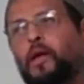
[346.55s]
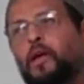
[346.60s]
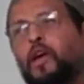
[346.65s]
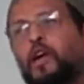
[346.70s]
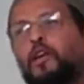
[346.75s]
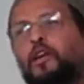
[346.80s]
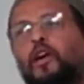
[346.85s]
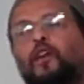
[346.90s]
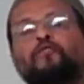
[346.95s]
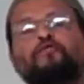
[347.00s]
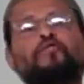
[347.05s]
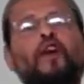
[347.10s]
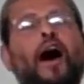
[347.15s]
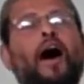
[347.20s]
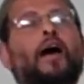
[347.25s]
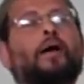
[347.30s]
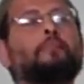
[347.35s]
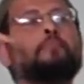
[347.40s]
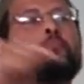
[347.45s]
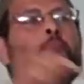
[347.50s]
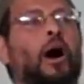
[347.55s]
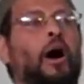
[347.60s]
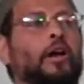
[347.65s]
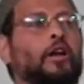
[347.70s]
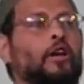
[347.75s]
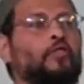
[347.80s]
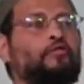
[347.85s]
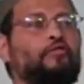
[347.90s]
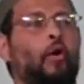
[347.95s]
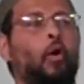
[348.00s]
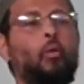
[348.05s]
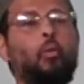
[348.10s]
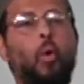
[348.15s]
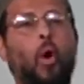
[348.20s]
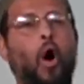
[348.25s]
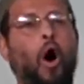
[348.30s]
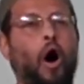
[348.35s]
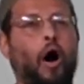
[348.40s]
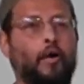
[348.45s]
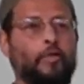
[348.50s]
It can find money for
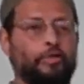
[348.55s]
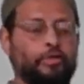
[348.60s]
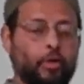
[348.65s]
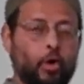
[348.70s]
war